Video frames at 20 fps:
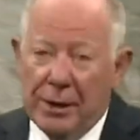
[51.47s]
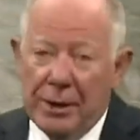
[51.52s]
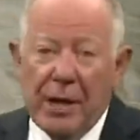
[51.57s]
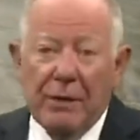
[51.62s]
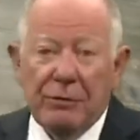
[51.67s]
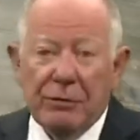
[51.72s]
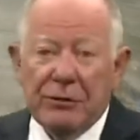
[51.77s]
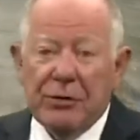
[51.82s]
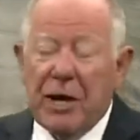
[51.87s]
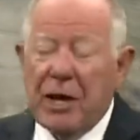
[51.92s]

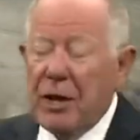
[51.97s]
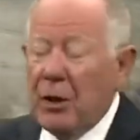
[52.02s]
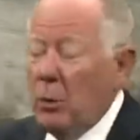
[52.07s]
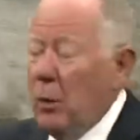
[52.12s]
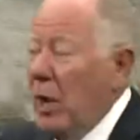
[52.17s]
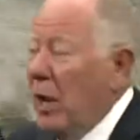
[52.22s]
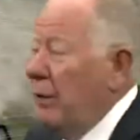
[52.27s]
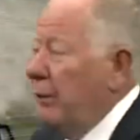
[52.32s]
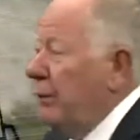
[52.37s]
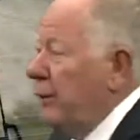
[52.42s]
devastating
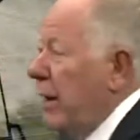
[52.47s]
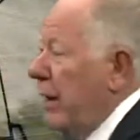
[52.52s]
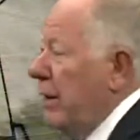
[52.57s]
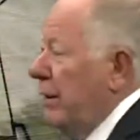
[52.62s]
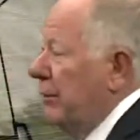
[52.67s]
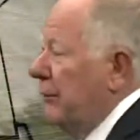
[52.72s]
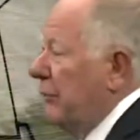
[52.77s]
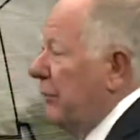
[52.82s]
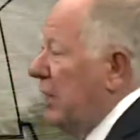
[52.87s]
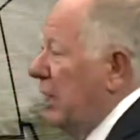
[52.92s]

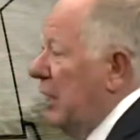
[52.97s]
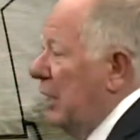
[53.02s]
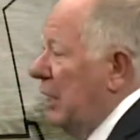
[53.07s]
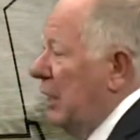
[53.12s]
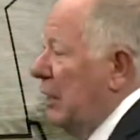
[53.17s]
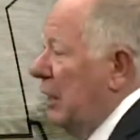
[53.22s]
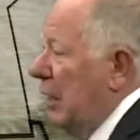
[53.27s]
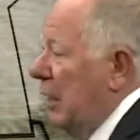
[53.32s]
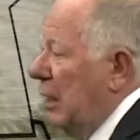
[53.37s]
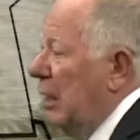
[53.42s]
wildfires
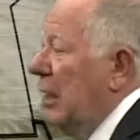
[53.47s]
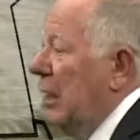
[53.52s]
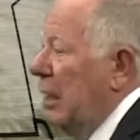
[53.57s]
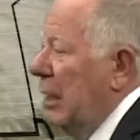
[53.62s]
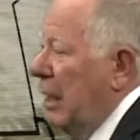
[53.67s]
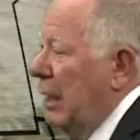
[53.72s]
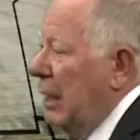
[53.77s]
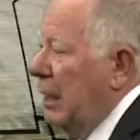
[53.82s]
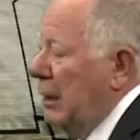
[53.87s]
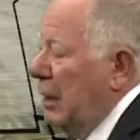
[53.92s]
in uh,
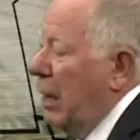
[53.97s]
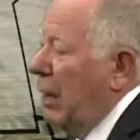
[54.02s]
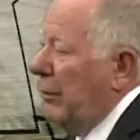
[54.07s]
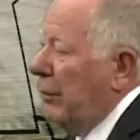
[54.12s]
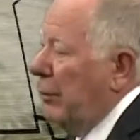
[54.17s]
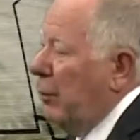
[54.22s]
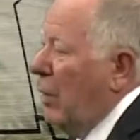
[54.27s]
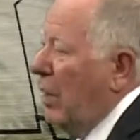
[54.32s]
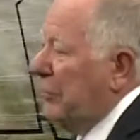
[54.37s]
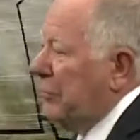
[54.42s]

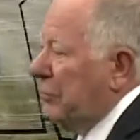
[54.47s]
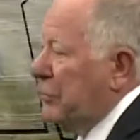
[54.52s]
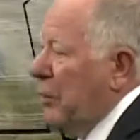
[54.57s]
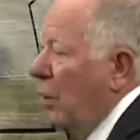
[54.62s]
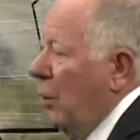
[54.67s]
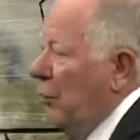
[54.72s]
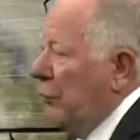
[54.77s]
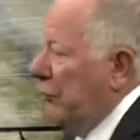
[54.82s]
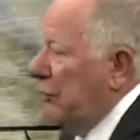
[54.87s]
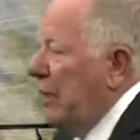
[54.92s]
along the west
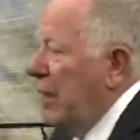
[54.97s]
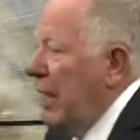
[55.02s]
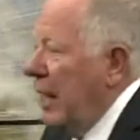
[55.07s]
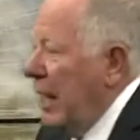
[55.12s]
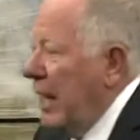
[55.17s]
coast.